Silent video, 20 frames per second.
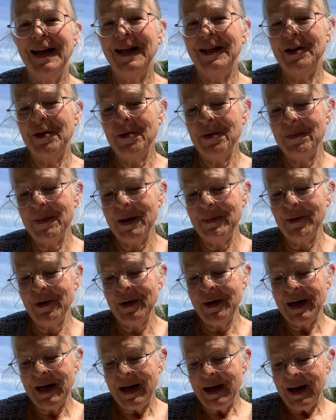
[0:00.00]
And you
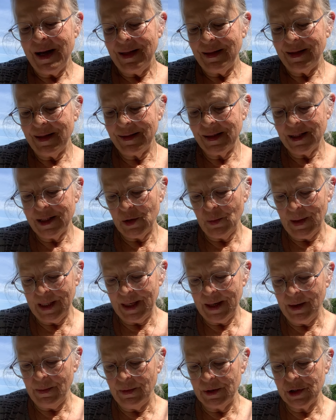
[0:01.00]
remember, this is when
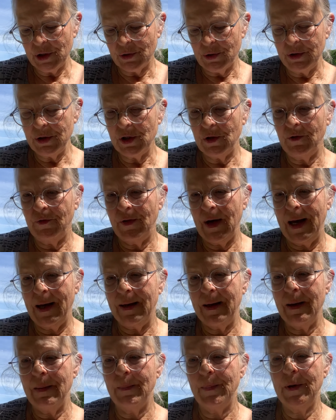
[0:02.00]
he was
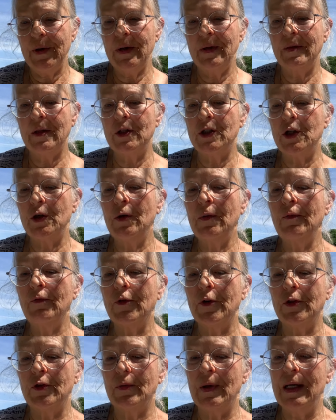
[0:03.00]
crucified and put in the tomb
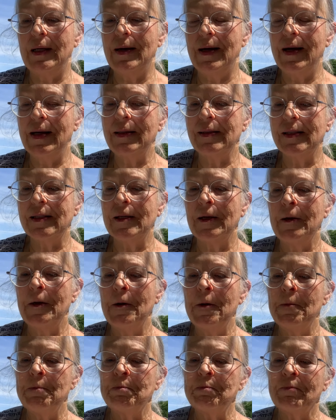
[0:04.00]
for three days.
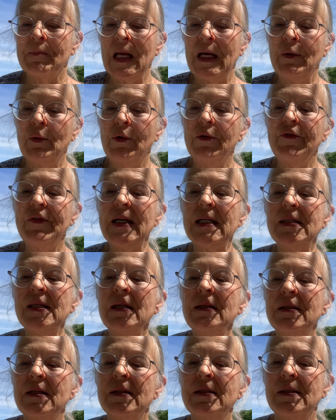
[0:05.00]
And we're
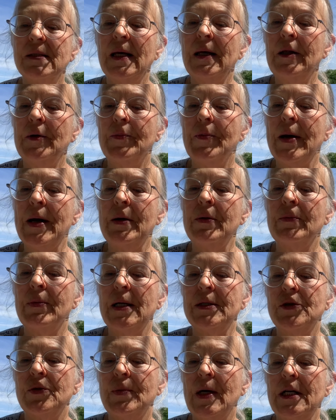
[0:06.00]
fixing to celebrate
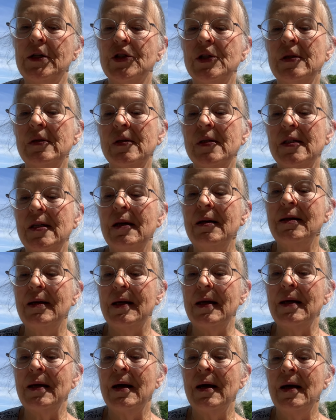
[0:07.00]
Resurrection
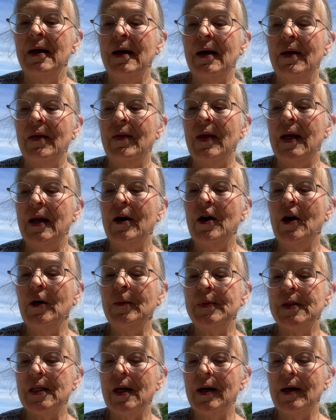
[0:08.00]
Sunday that
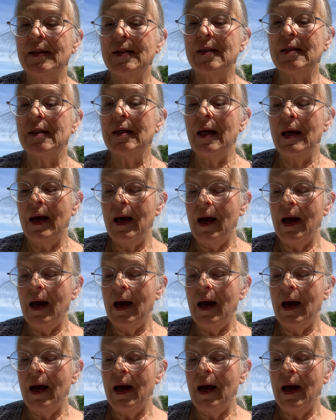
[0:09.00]
helps us